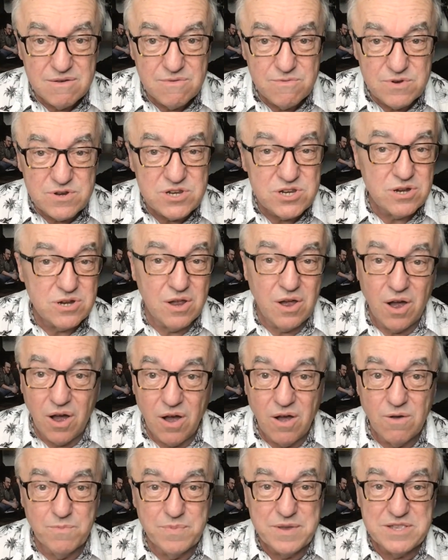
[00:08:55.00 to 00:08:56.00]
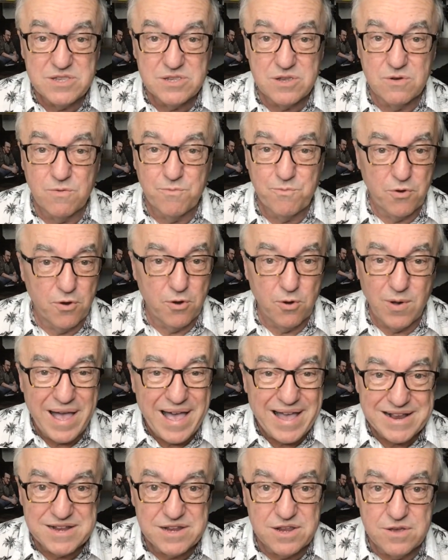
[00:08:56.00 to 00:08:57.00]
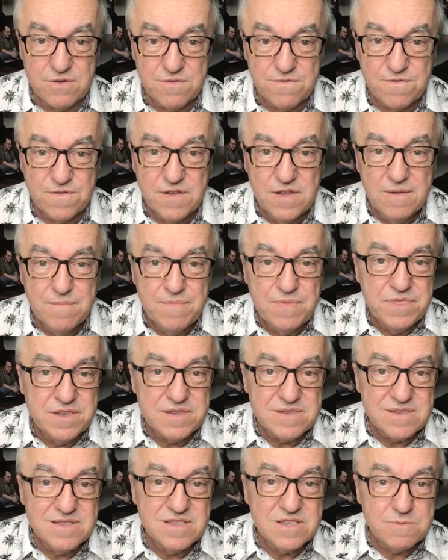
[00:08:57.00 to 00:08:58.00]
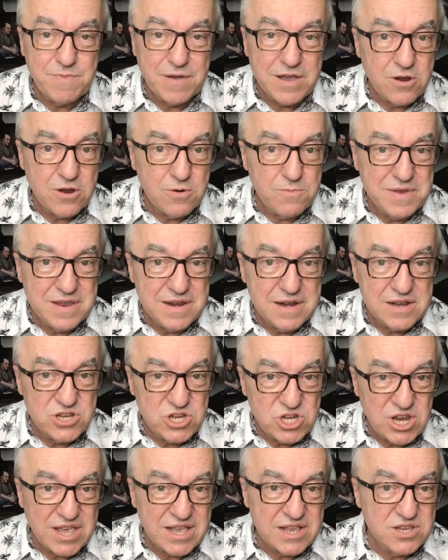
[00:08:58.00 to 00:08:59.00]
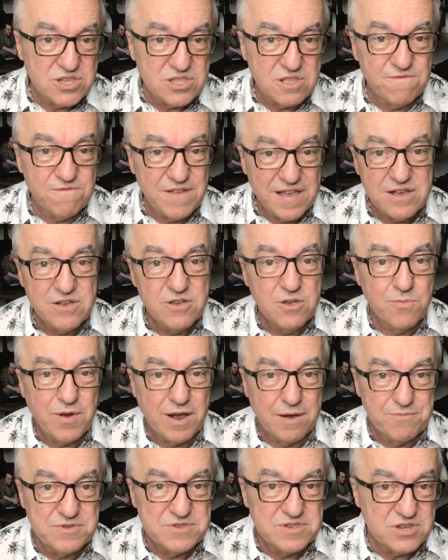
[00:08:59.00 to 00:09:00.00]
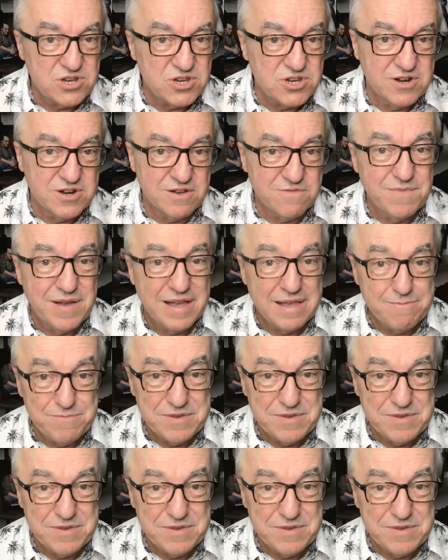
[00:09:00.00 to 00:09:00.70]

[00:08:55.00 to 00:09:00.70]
We should all be so proactive. This inspired me to change the value proposition of my